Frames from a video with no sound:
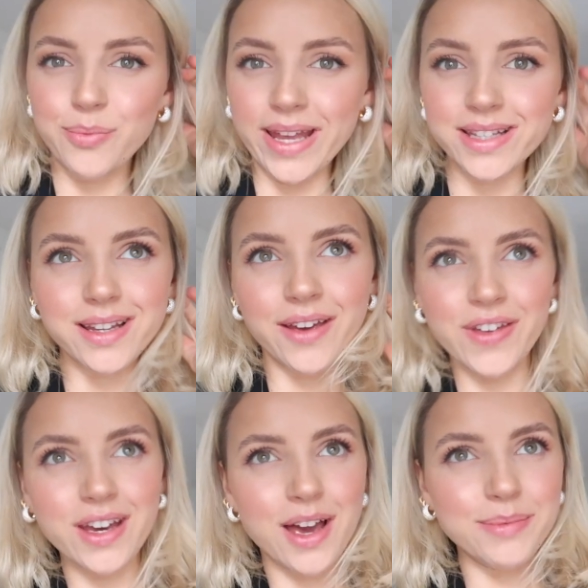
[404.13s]
Wait, I
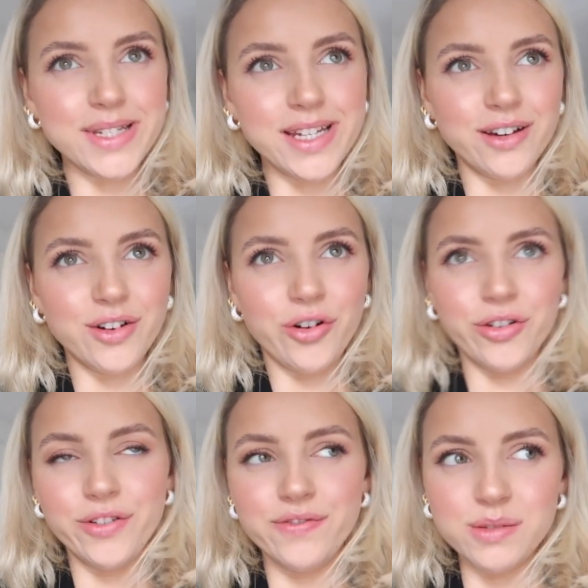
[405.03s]
think I'm still
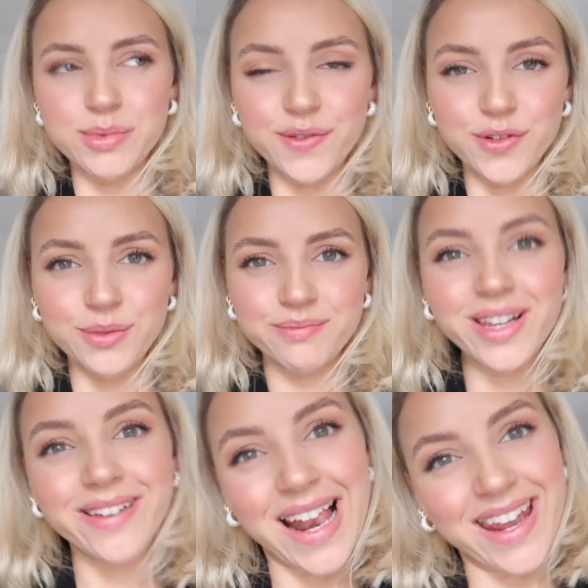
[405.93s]
on Vlogmas 4.
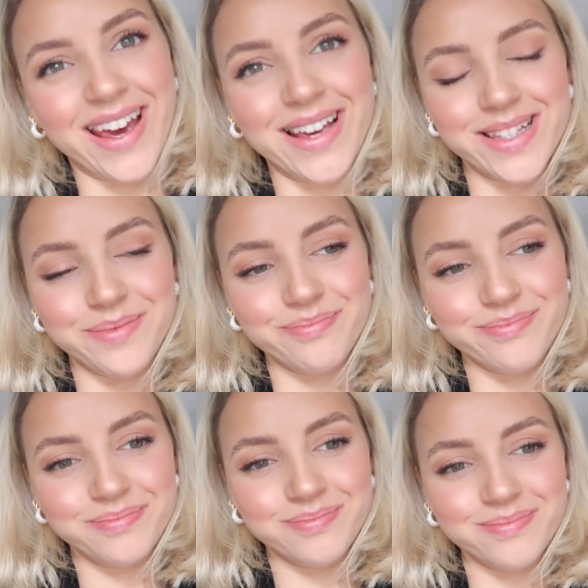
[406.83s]
So hello guys,
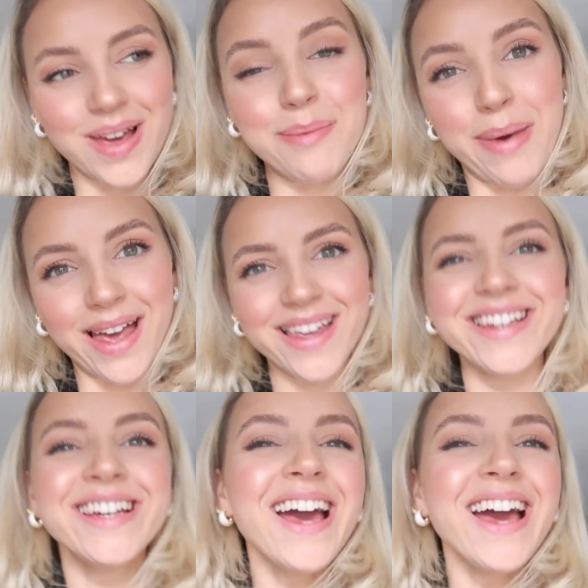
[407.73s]
I'm back.